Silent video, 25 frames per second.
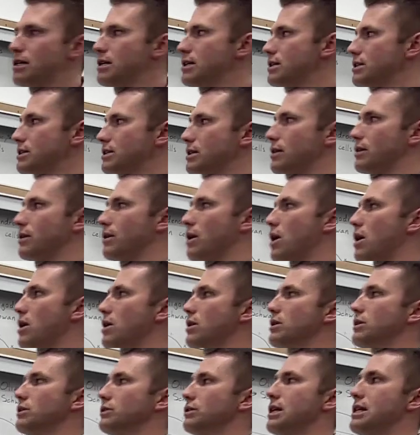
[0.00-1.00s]
So
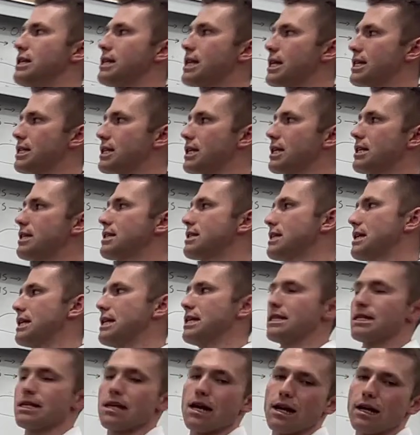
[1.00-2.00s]
resistance
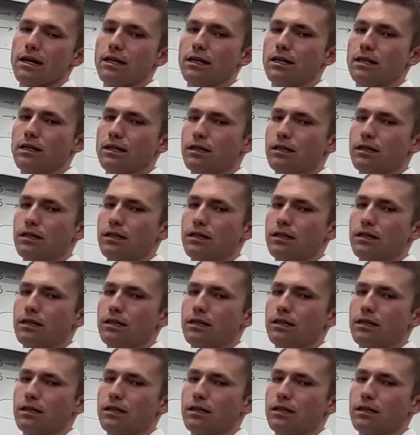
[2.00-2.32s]
inside